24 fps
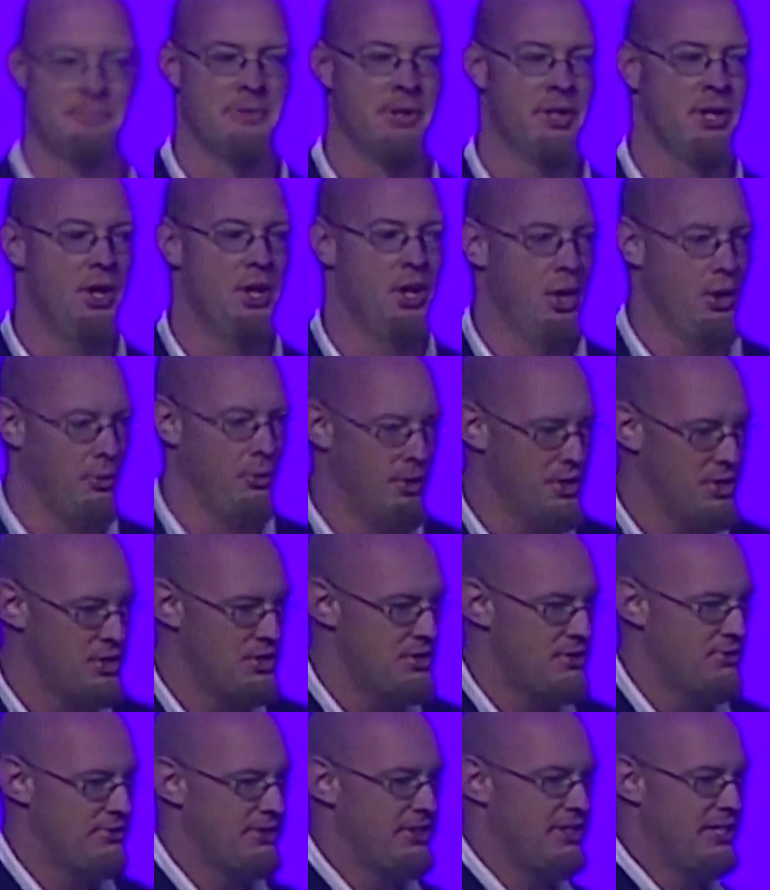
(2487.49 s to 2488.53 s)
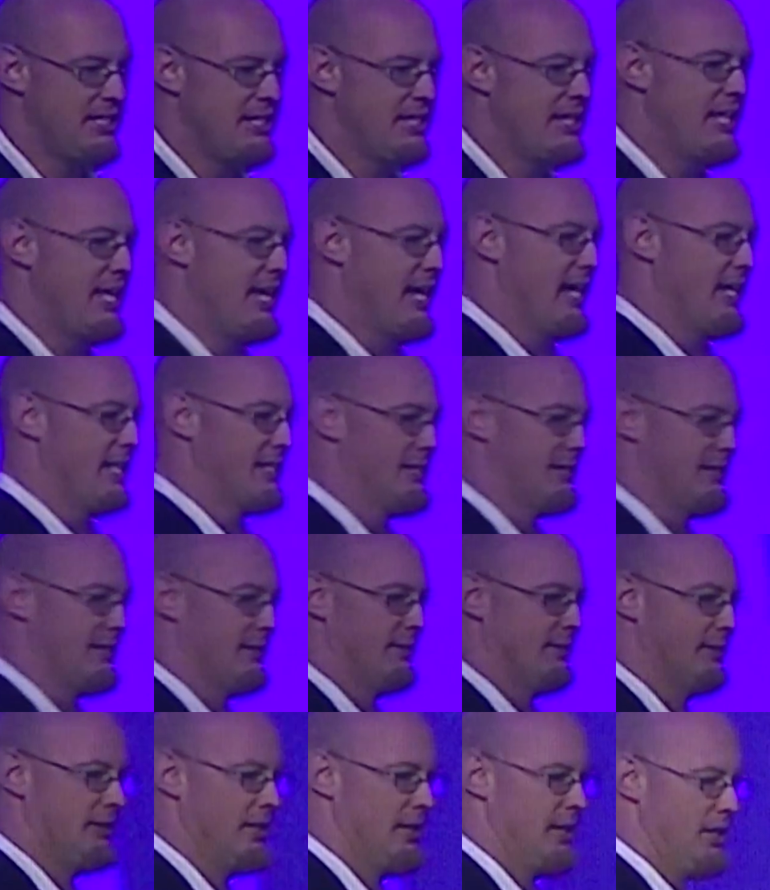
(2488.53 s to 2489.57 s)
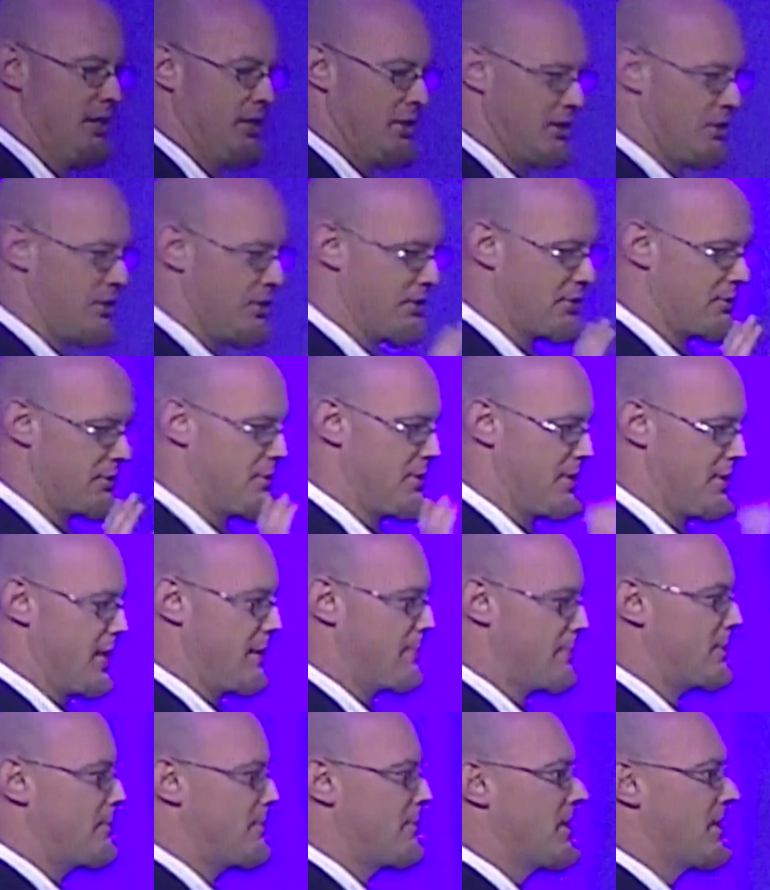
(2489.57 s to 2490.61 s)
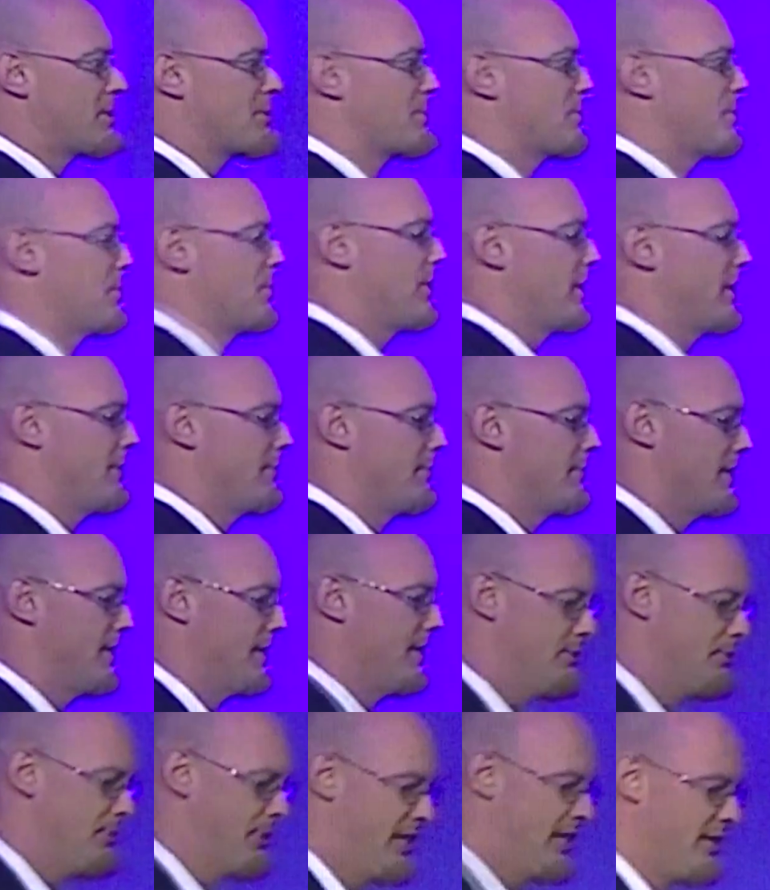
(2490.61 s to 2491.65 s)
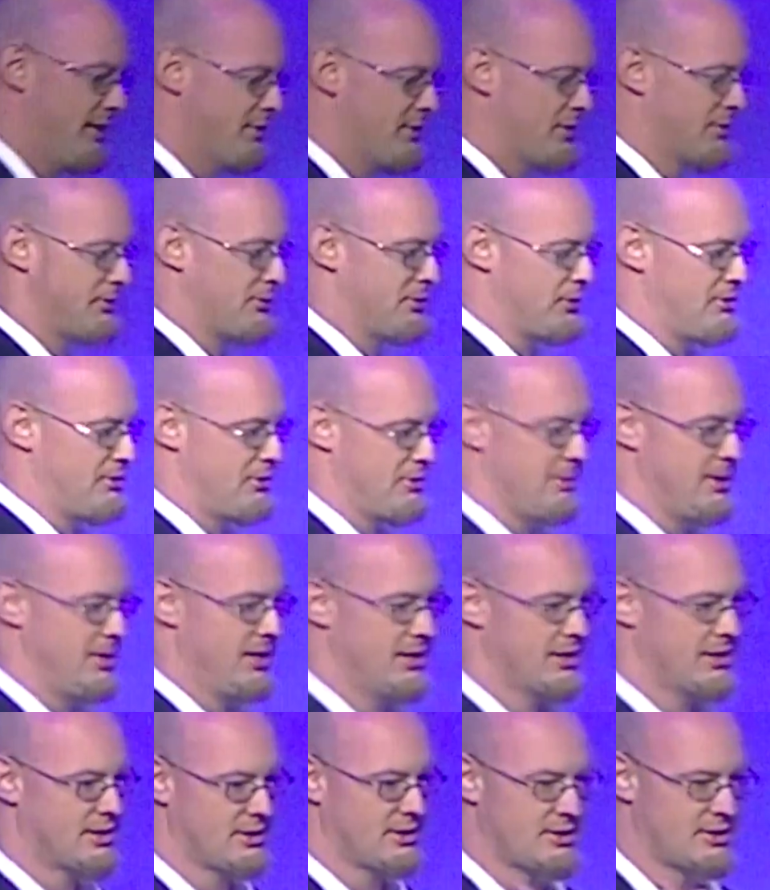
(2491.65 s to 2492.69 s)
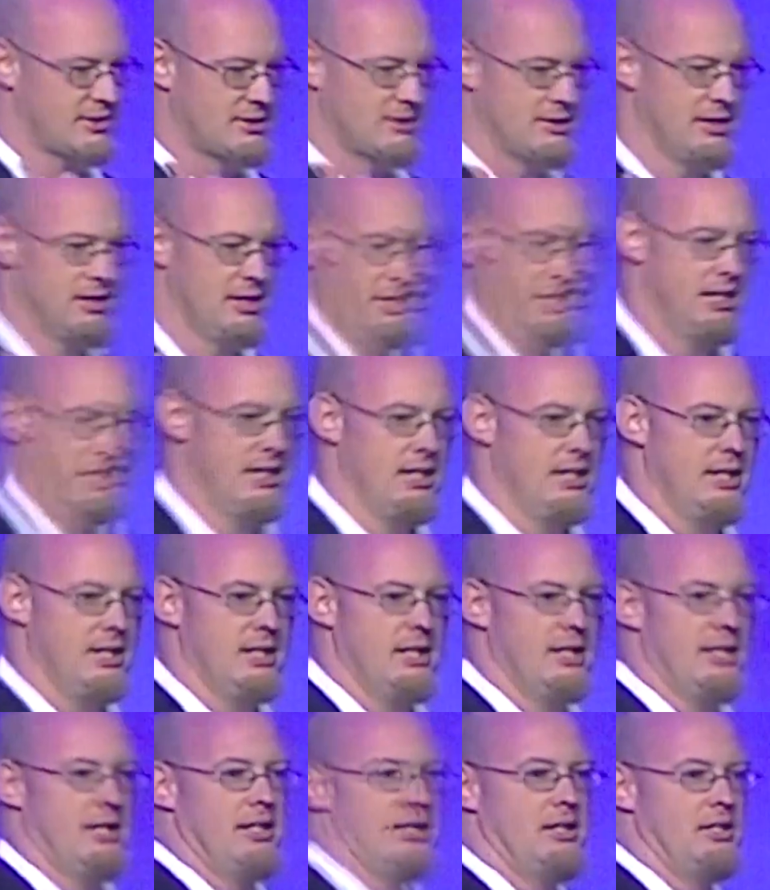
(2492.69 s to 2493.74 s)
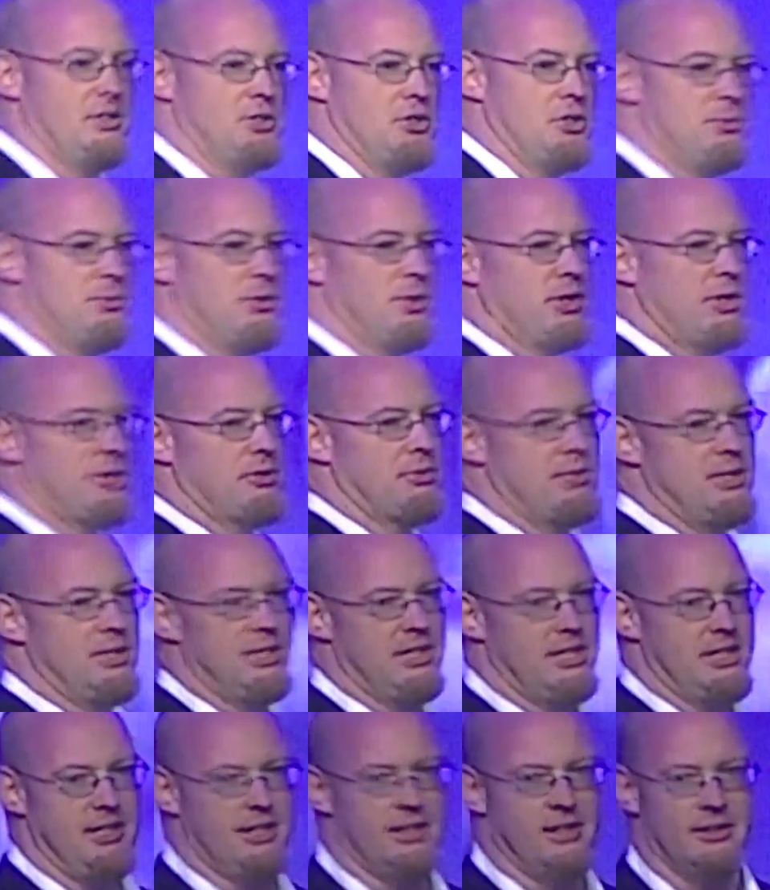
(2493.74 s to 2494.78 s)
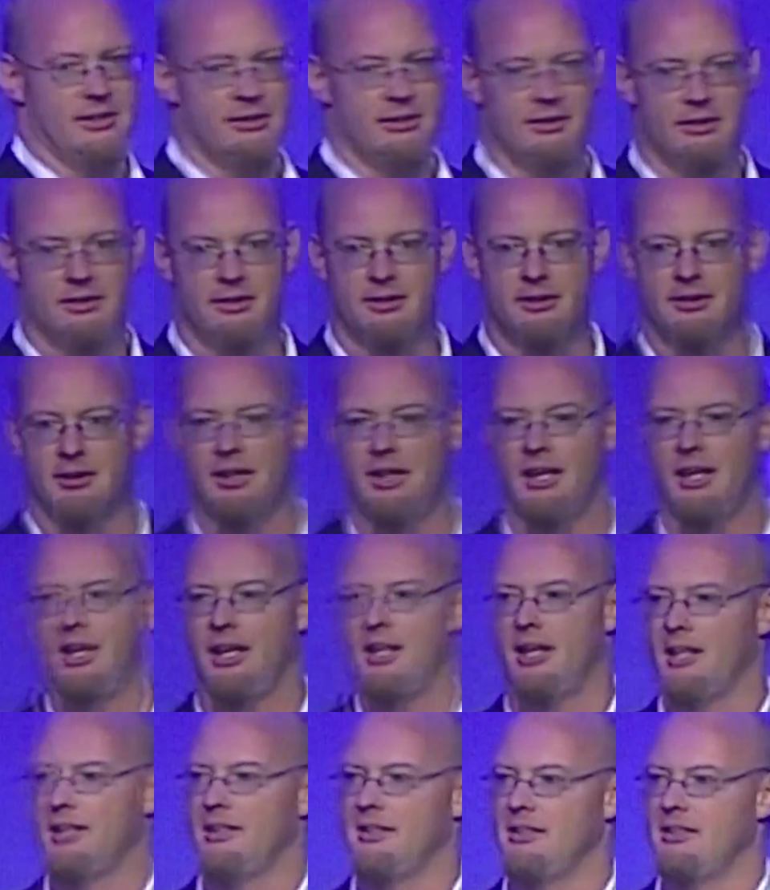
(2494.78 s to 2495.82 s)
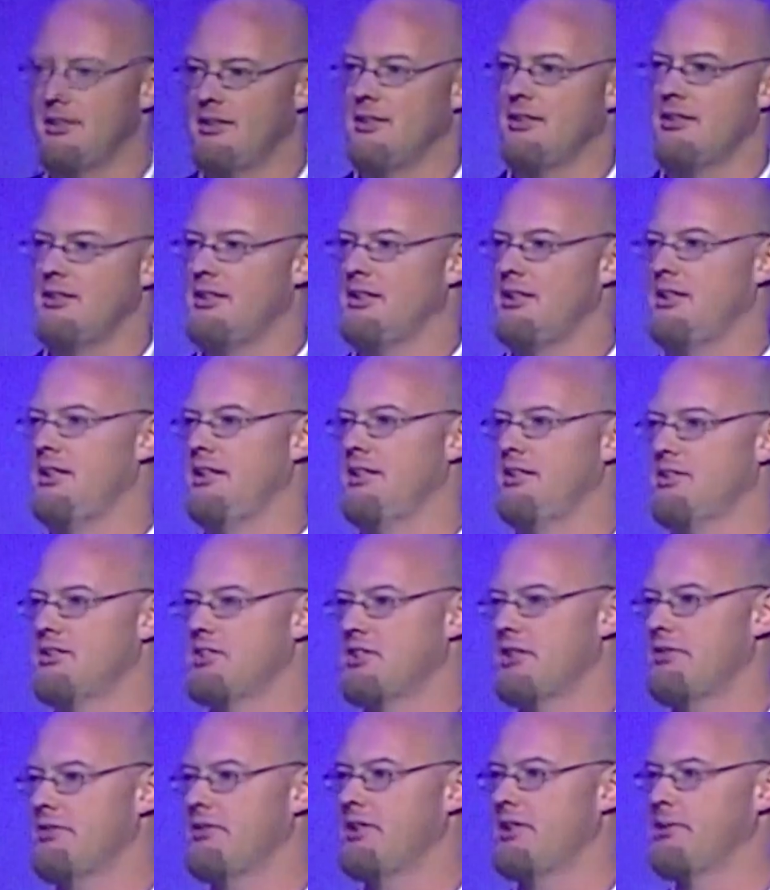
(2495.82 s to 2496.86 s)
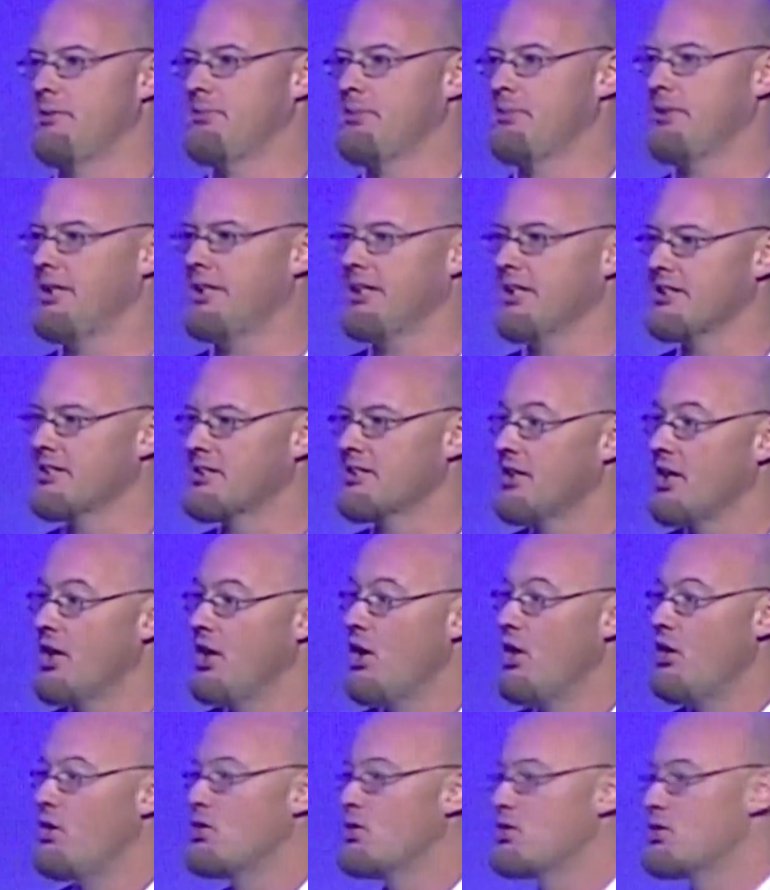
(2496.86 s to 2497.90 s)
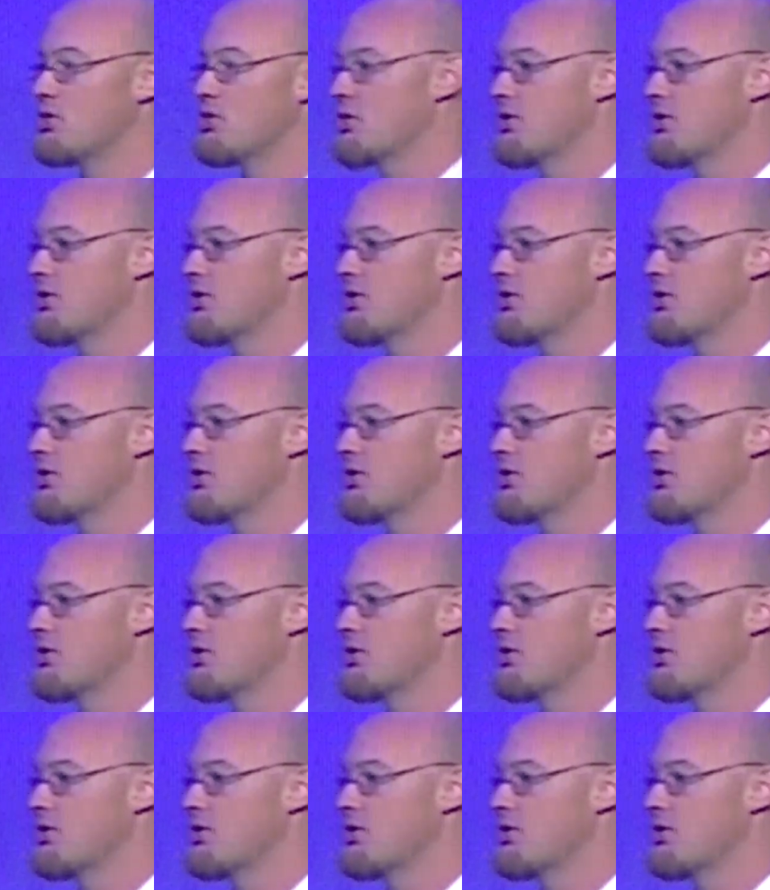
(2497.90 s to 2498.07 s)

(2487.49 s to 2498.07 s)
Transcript: Once you've done that, go through the Optimox program, then we have the Fulvamax, the Turmeric 3D, and the 7M Plus to start